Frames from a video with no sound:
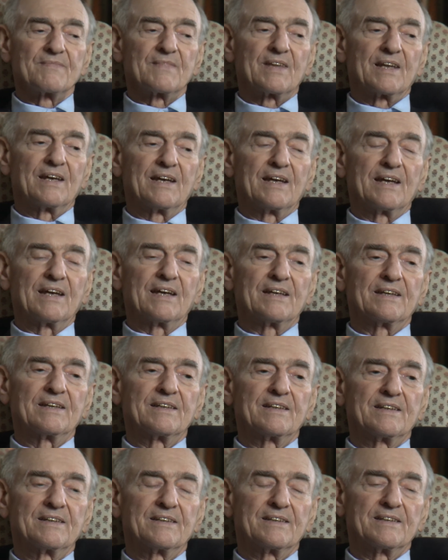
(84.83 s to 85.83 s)

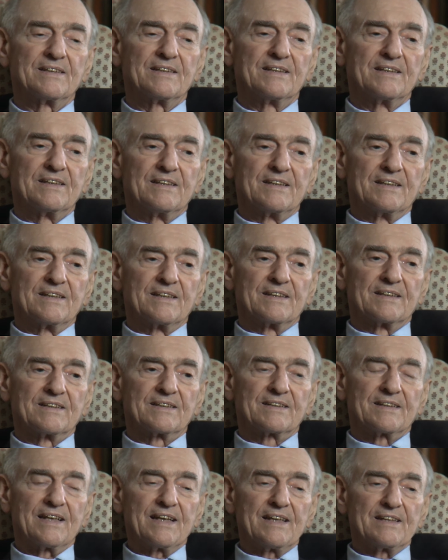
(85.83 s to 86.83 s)
and a
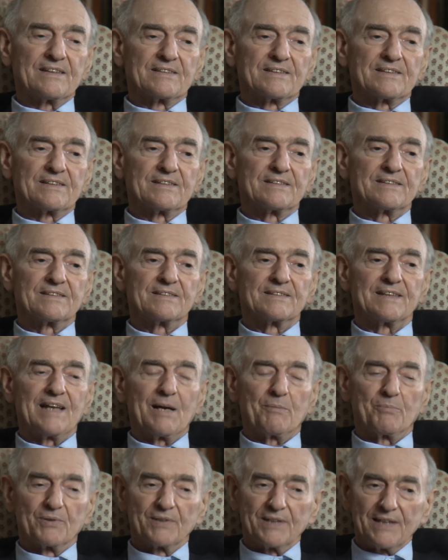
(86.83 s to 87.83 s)
greater
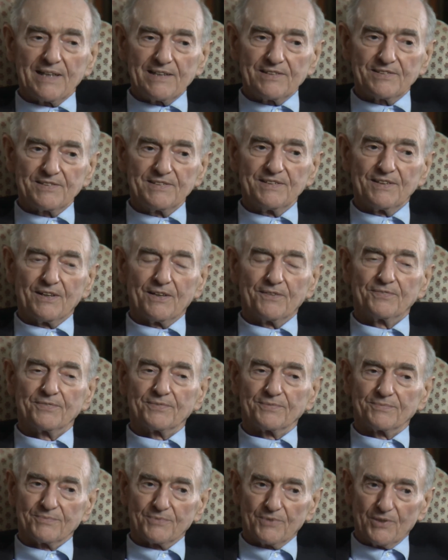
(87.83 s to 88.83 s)
elaboration of
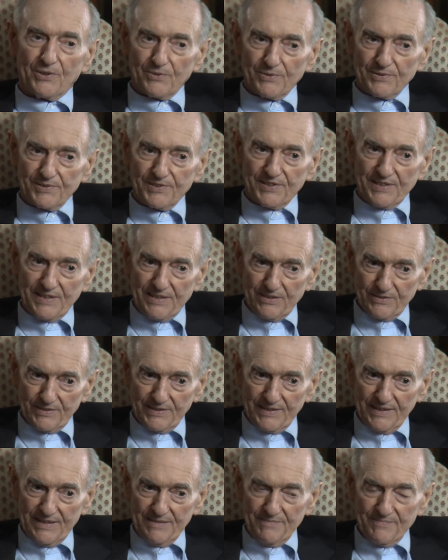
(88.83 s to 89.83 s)
role
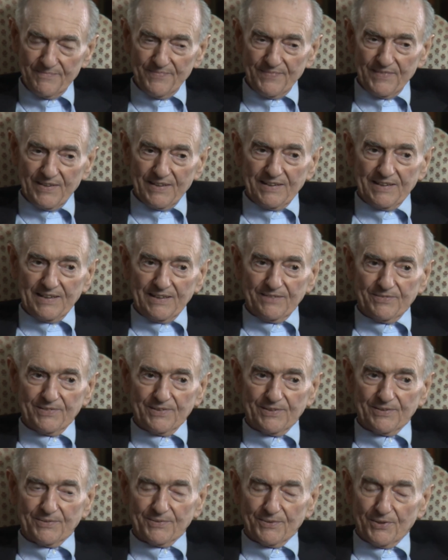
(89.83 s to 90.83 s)
theory, even
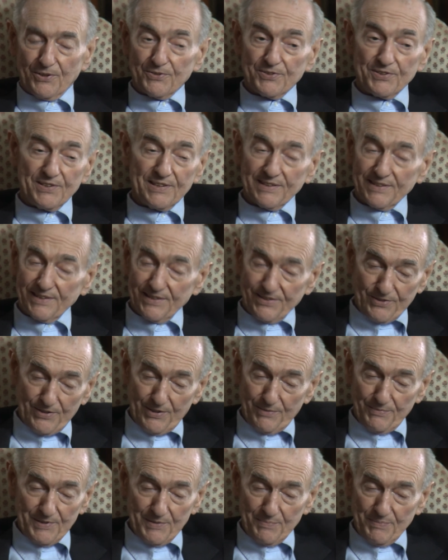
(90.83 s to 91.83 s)
though role theory has
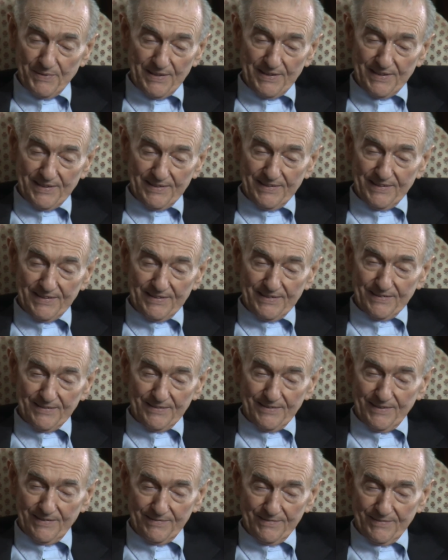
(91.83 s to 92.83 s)
always been at
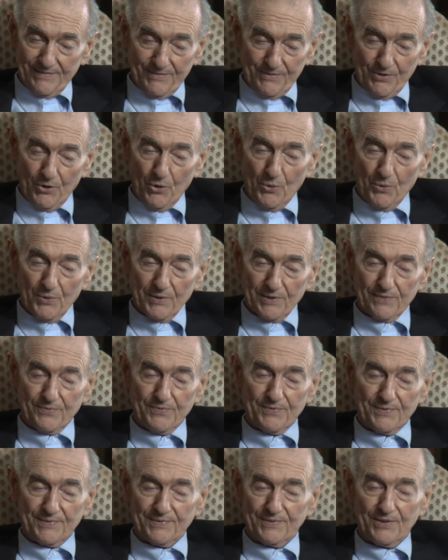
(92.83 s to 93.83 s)
the core of
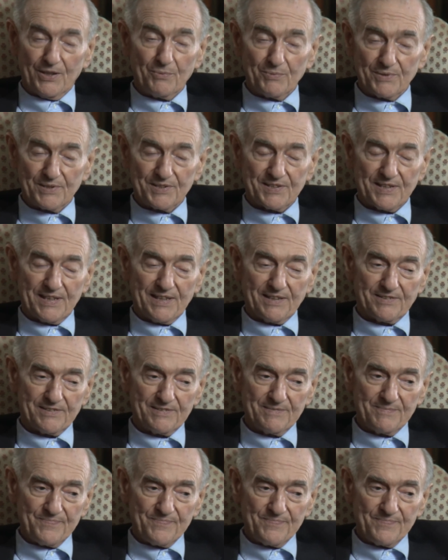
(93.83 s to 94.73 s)
normalization,